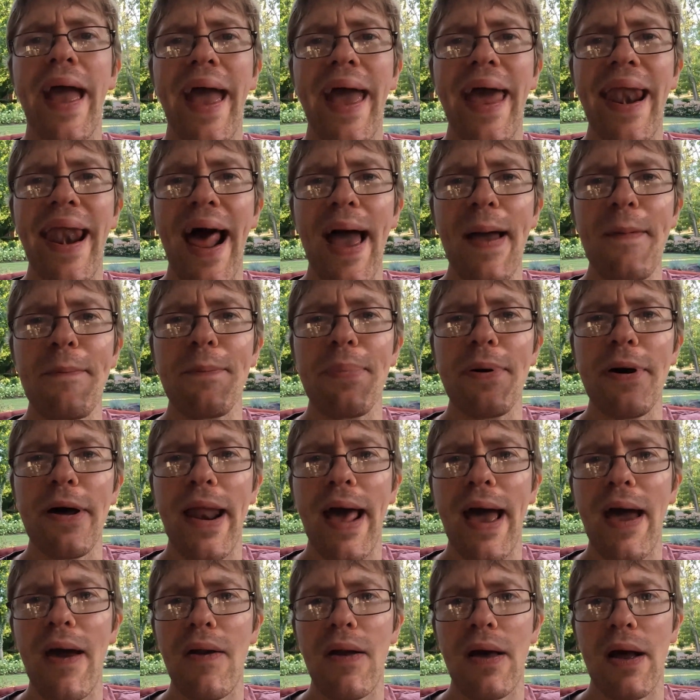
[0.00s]
and I put
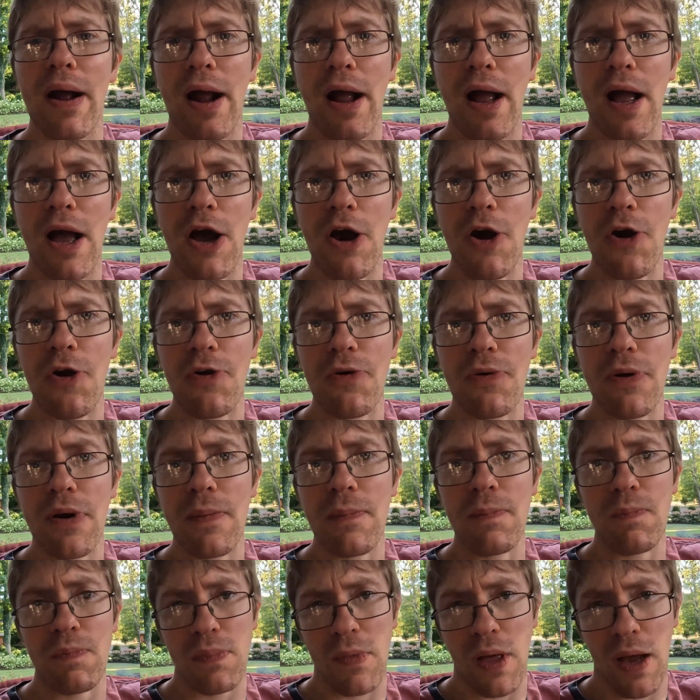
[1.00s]
out a
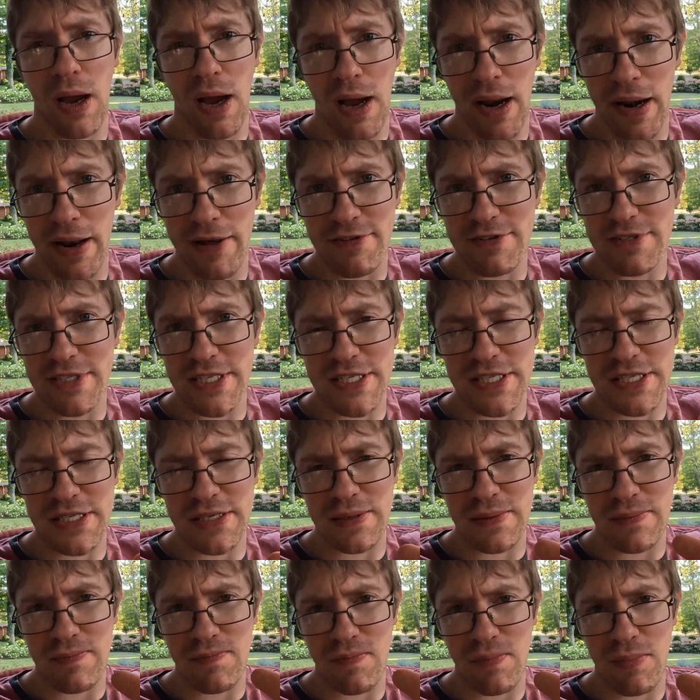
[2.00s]
cone on a just
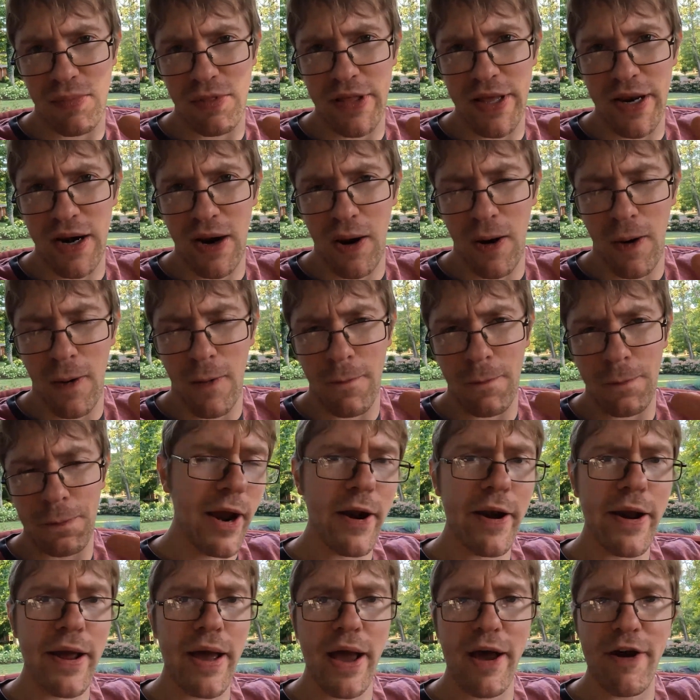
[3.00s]
little
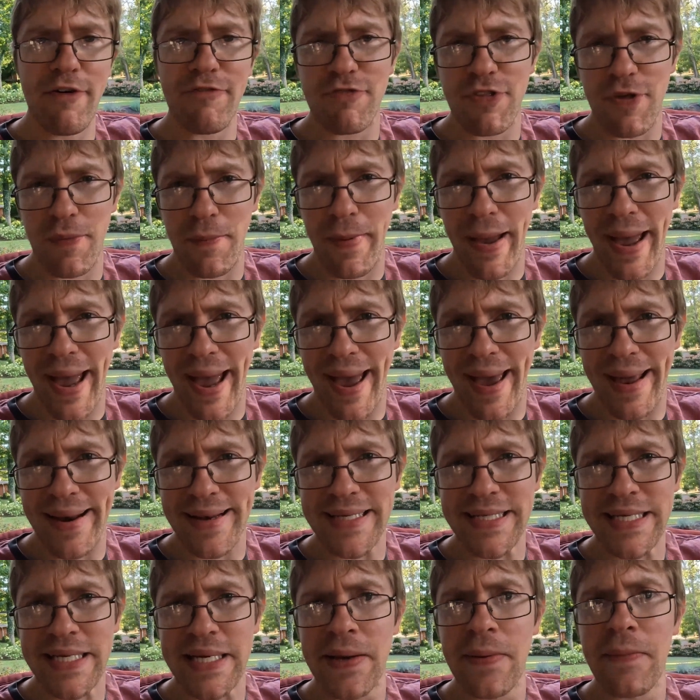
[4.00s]
area of the
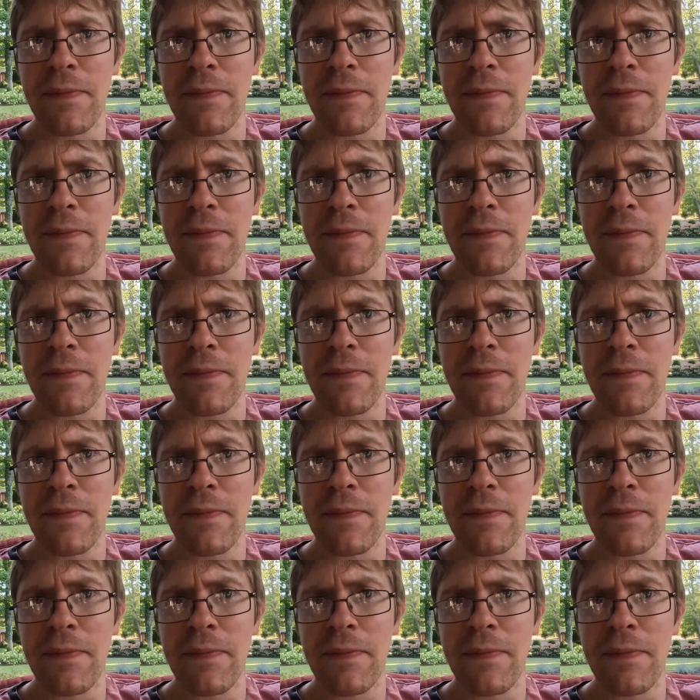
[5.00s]
mat,